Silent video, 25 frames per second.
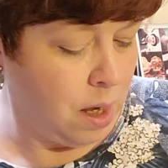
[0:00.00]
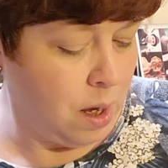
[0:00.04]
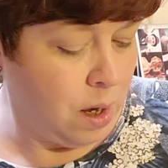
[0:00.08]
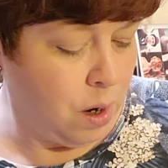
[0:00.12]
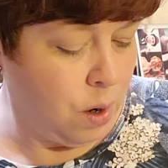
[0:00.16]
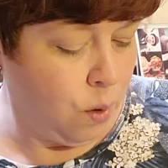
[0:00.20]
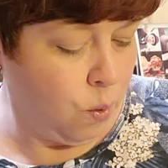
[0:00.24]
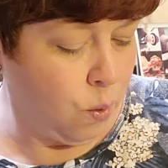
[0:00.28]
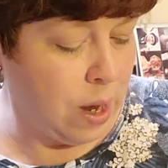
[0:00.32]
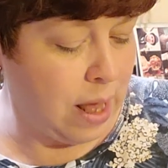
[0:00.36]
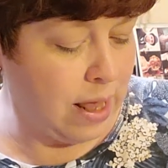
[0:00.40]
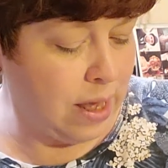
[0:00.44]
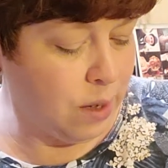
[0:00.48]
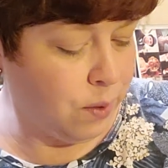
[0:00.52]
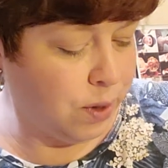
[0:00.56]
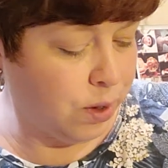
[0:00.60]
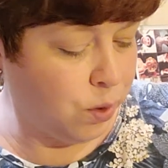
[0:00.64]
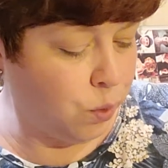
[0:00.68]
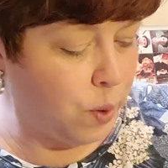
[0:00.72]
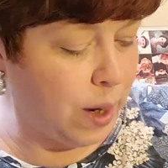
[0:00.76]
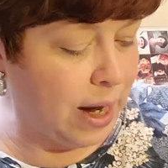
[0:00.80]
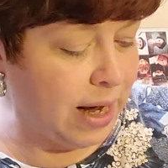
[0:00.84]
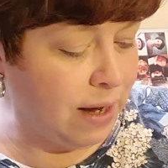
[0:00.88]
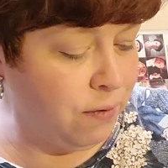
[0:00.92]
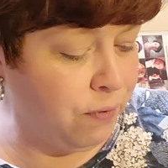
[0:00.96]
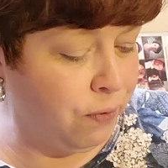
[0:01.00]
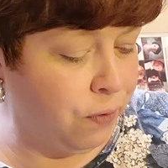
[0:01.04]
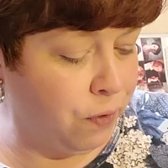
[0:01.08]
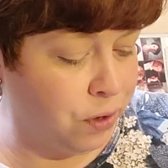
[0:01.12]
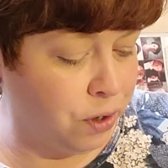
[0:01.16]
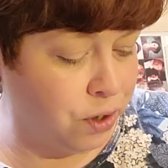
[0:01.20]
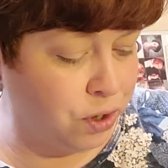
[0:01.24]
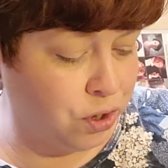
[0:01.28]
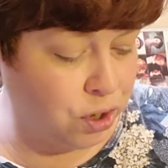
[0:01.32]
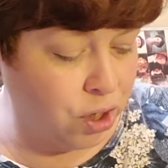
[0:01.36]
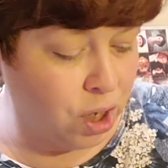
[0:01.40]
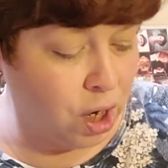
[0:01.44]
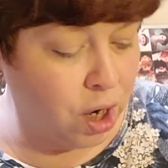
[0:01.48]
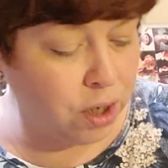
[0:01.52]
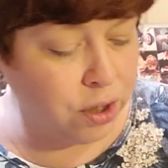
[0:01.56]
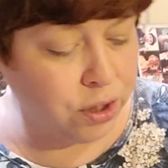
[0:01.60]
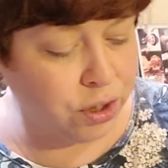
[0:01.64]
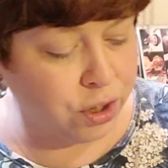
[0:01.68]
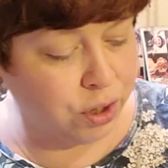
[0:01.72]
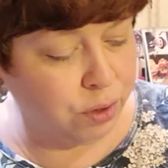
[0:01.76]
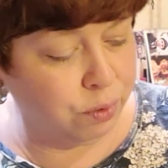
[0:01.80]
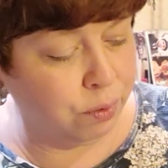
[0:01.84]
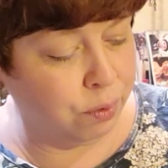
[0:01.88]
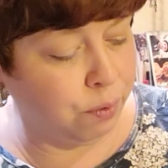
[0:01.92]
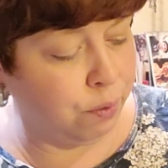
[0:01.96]
while I was waiting for the chart
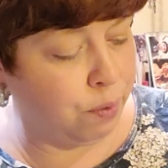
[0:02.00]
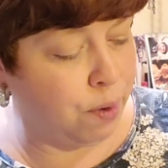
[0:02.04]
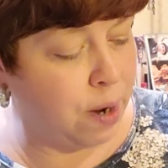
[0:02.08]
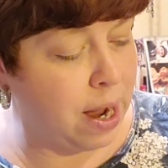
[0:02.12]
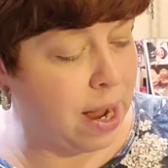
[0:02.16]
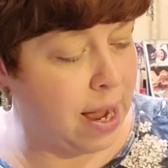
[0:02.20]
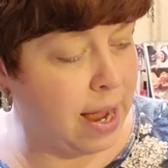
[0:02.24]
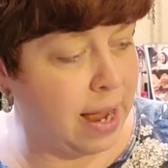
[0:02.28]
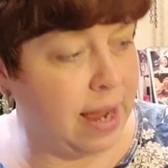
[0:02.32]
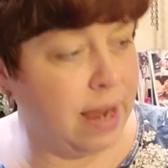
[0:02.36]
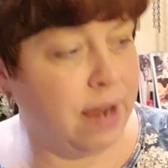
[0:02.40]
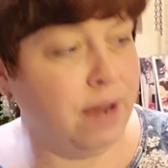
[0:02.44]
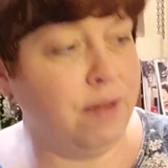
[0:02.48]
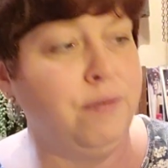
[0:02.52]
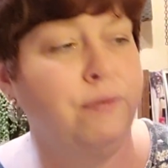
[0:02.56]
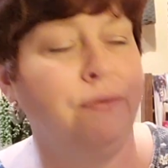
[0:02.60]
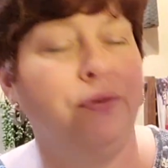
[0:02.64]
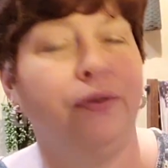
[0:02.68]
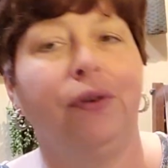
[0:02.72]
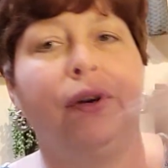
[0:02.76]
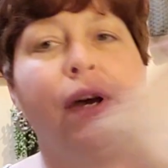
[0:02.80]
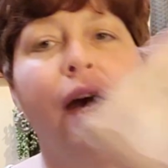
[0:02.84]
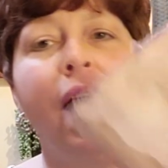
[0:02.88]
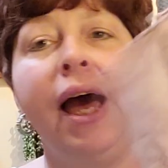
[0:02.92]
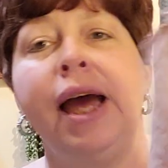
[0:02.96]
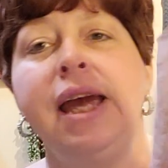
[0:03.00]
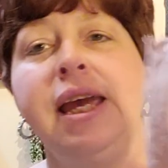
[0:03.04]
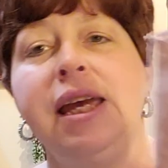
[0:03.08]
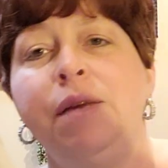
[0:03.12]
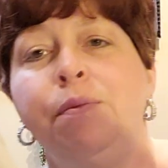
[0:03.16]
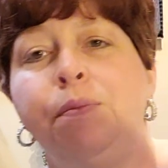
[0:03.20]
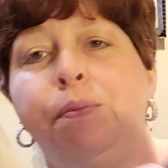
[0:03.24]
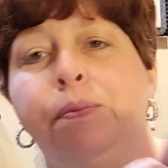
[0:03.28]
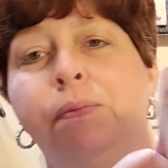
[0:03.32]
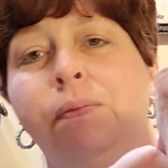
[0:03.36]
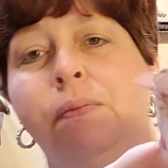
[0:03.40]
to arrive, I